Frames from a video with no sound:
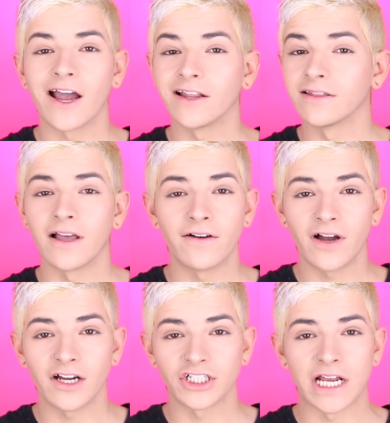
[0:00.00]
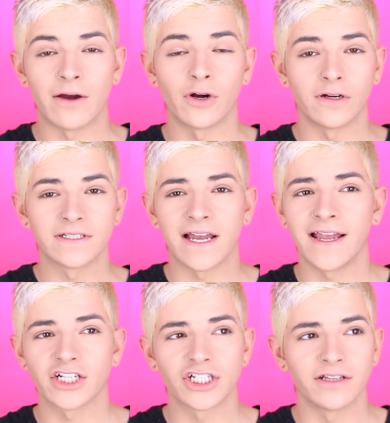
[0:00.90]
I love hot showers. I
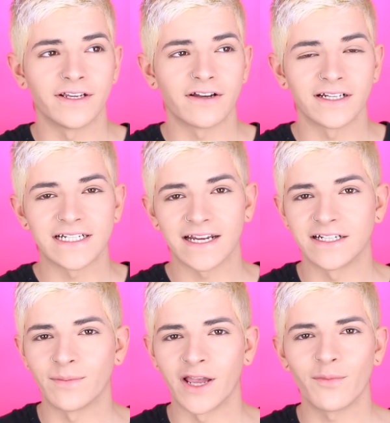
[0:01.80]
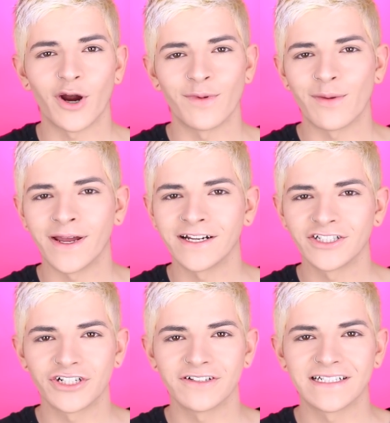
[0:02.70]
actually contacted my apartment
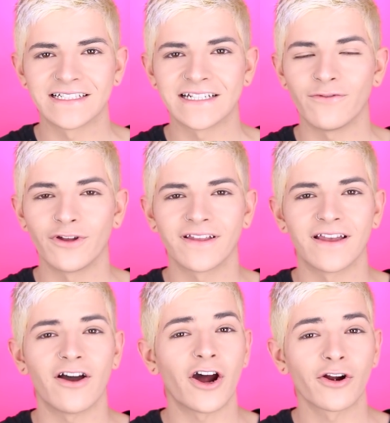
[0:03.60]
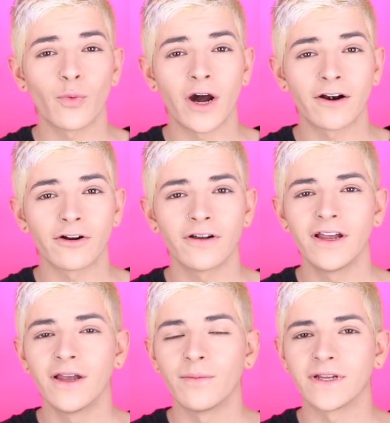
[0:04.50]
manager to see if we could get hotter water
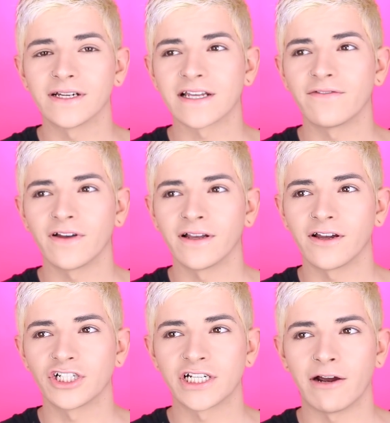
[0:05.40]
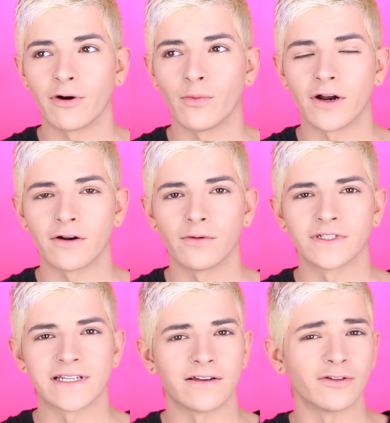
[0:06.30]
because I felt like our shower water
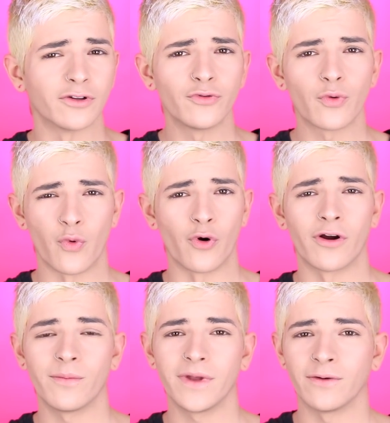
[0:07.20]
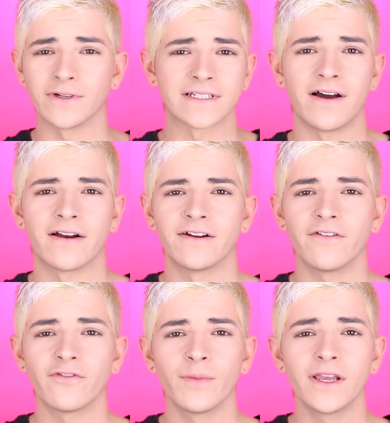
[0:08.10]
was like a lukewarm. It wasn't hot enough for